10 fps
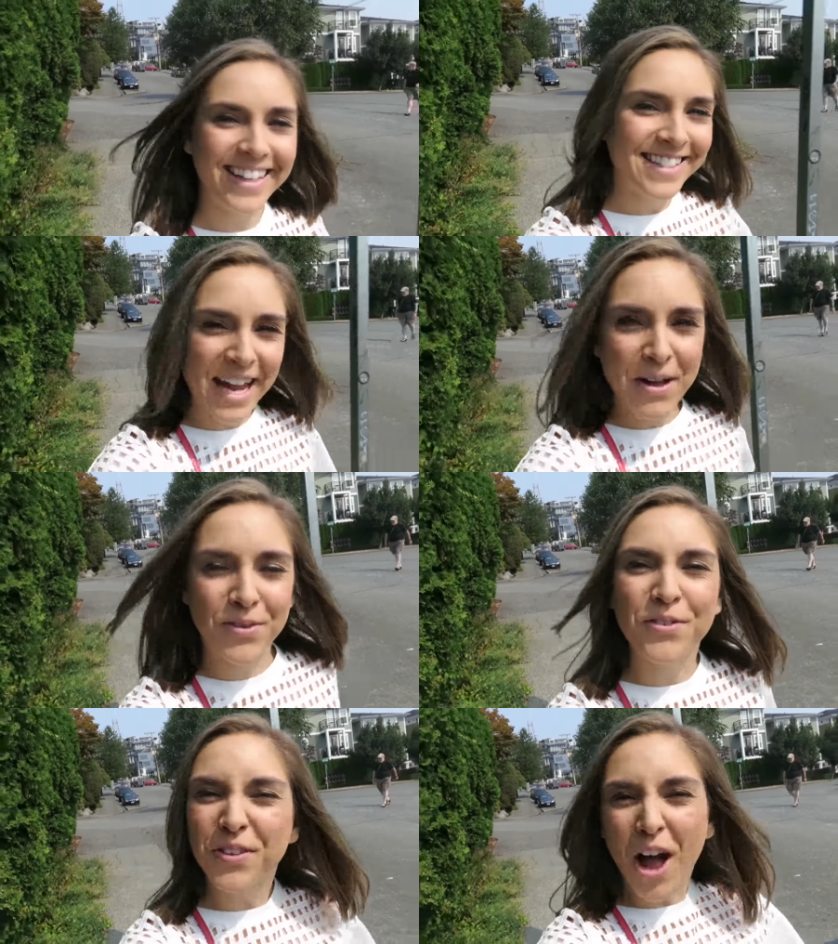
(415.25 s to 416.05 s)
It is time
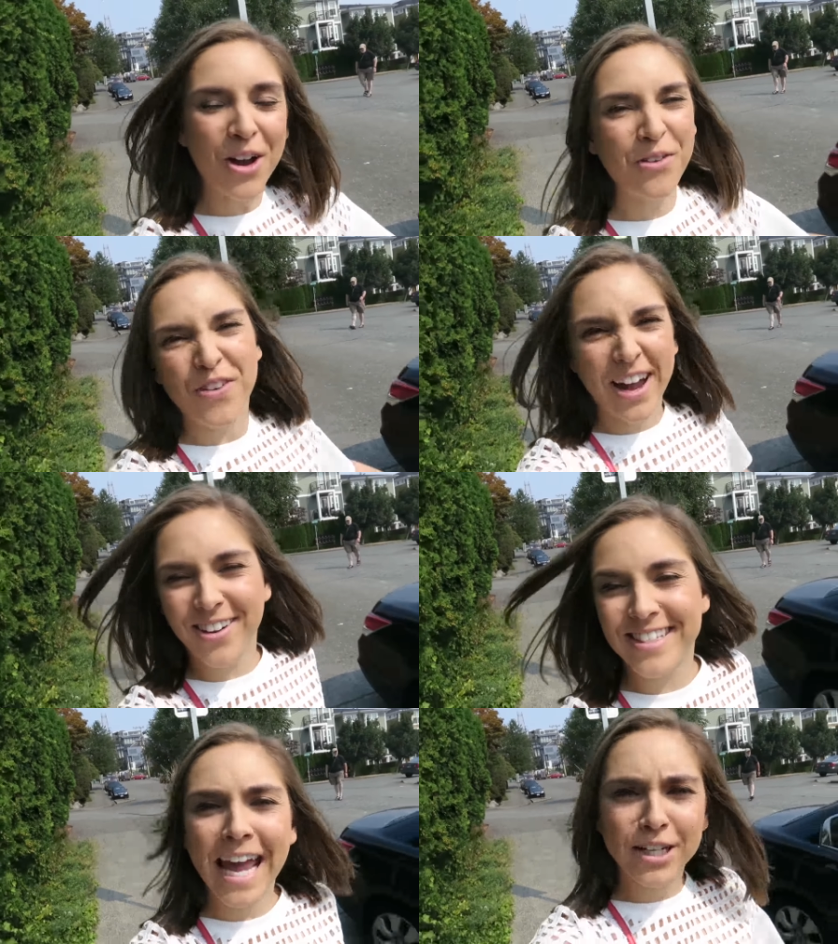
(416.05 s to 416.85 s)
for Vlogger
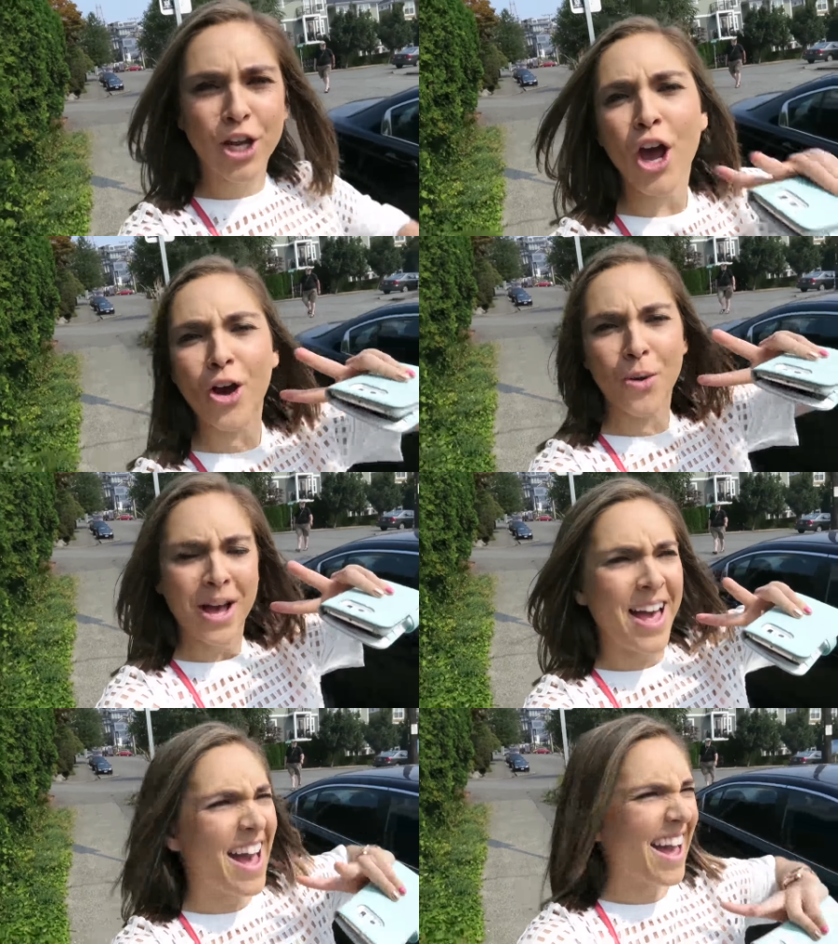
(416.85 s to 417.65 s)
Fair day two,
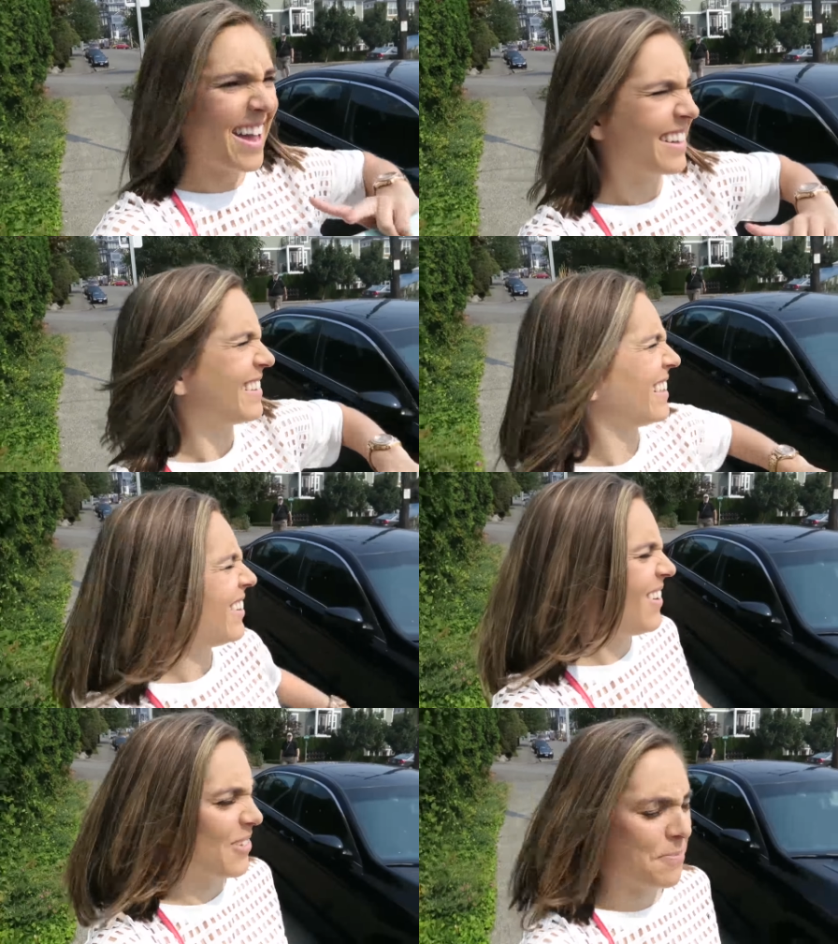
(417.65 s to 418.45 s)
and
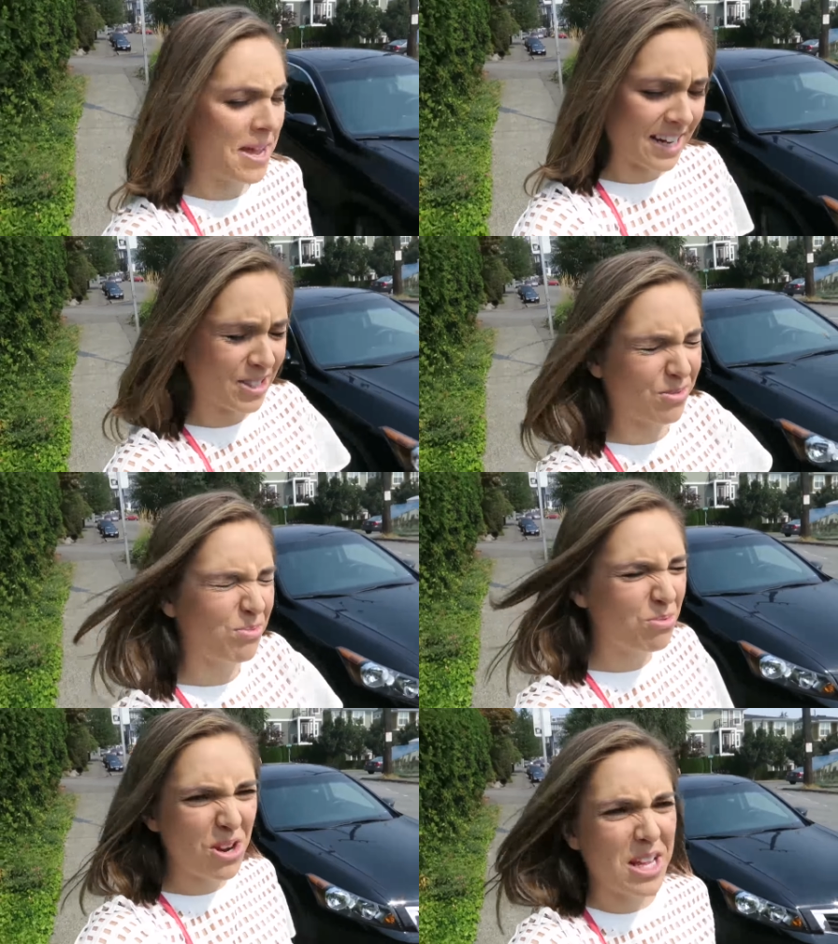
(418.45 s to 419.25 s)
oh man, it's
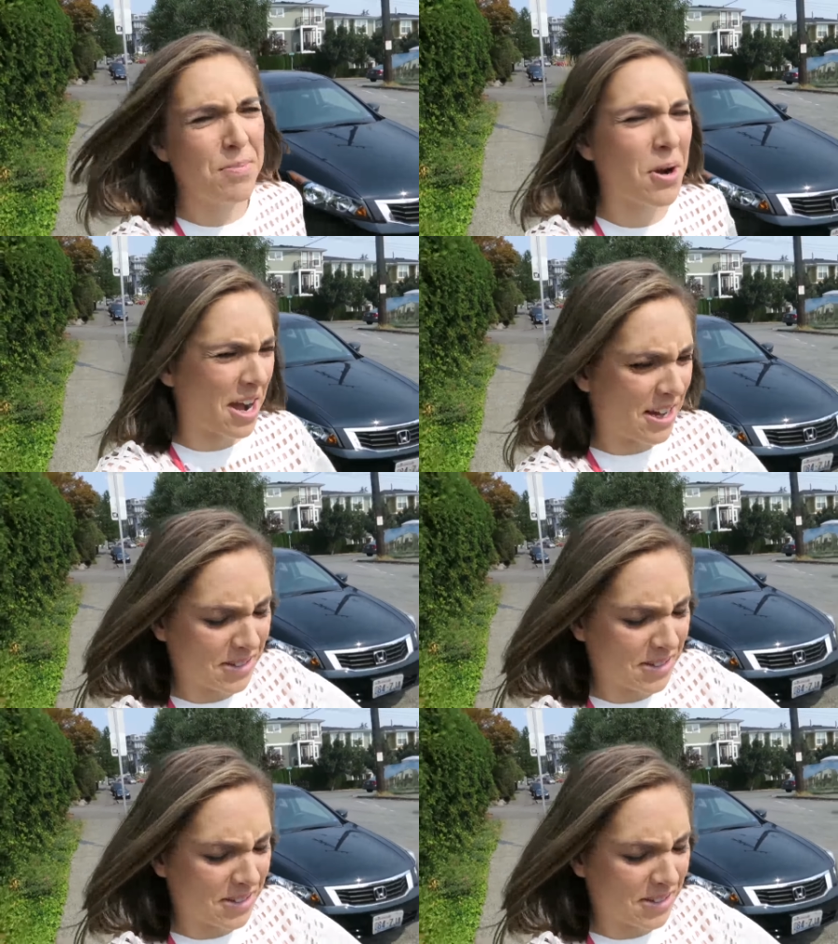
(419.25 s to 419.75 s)
really bright